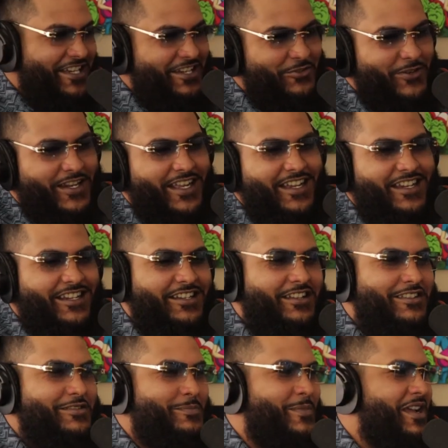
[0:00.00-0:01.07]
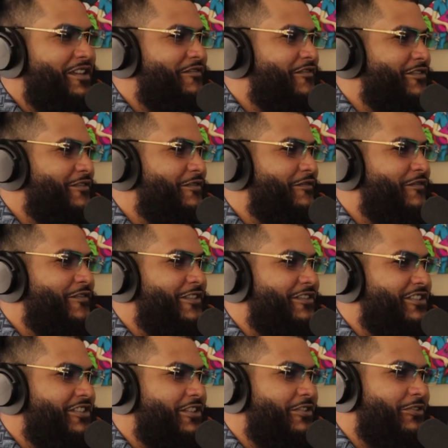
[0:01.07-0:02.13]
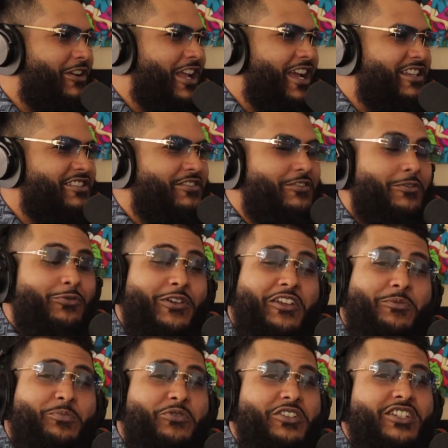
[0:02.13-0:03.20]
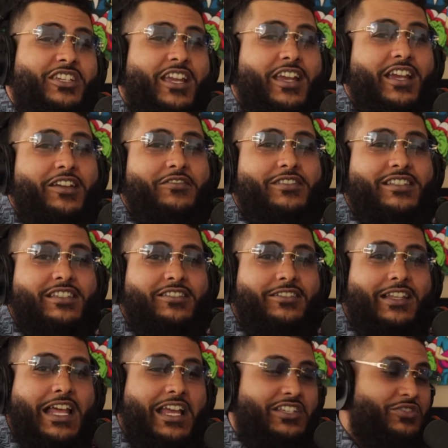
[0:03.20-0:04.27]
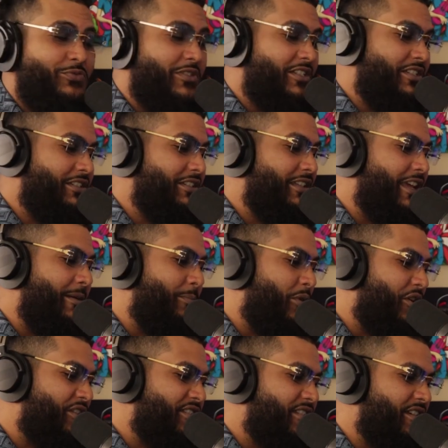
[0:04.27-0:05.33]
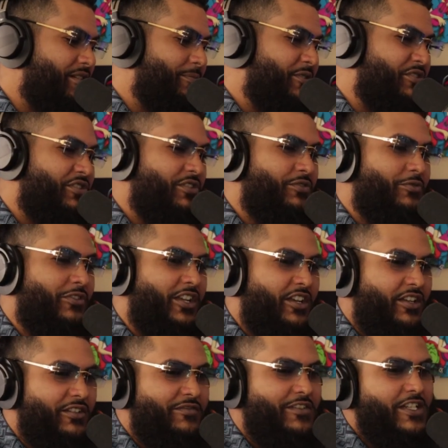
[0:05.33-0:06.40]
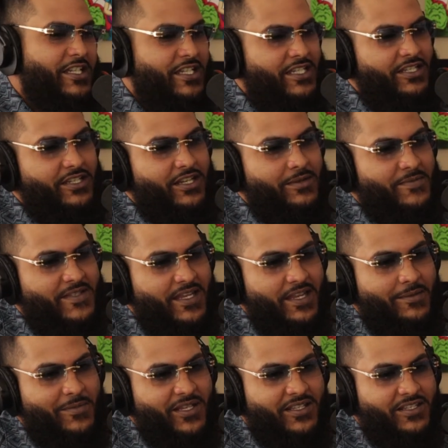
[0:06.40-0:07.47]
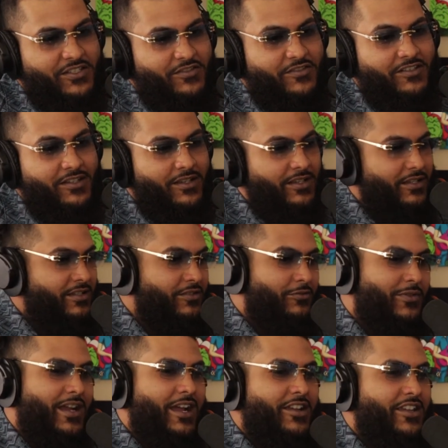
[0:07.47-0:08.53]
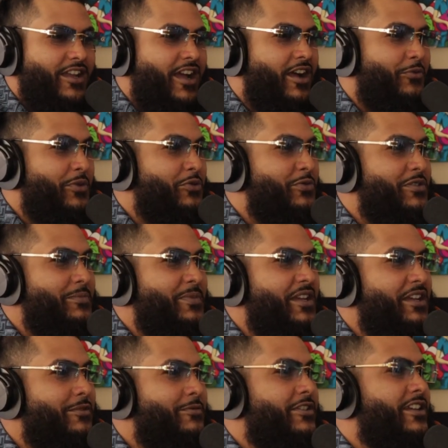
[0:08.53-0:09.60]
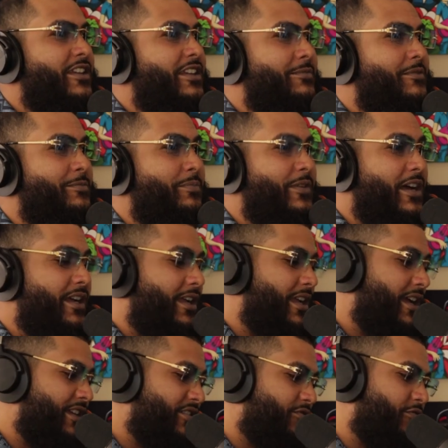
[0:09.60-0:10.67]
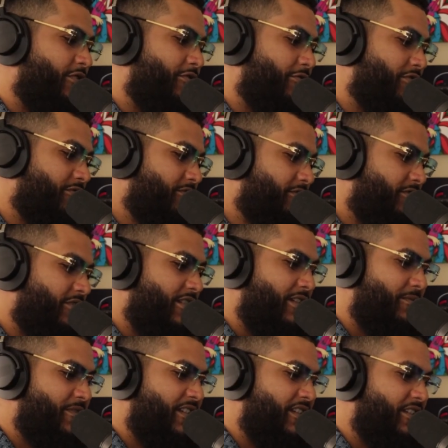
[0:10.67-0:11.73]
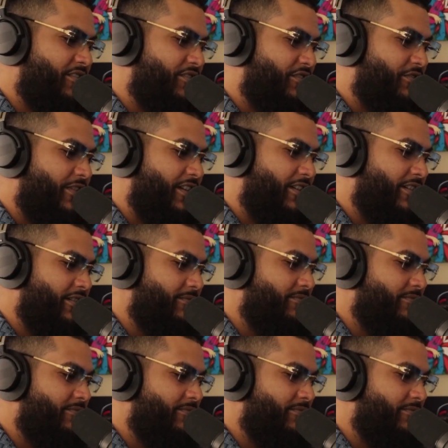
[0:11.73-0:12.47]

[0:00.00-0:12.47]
hundred. We're getting another mic for the for the show, guys. So we appreciate every single last one of you that bought something and showed love. You know what I'm saying? Because without y'all, we wouldn't be able to keep the podcast growing. You know what I'm saying? Straight